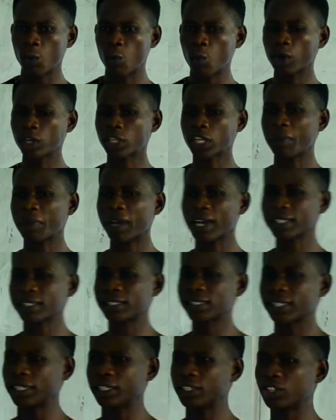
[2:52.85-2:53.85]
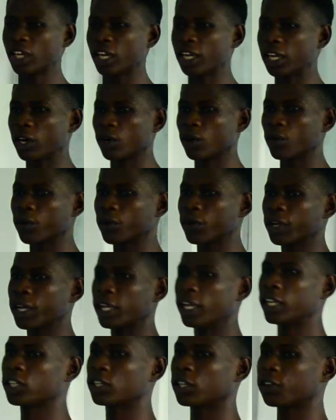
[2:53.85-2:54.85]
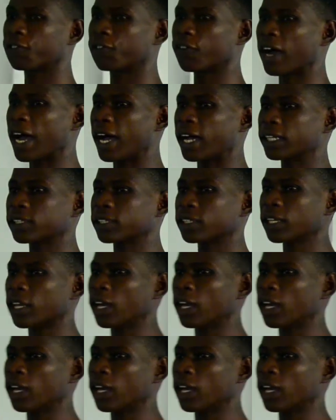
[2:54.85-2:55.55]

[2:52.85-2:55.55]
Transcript: Water mass, in general, it refers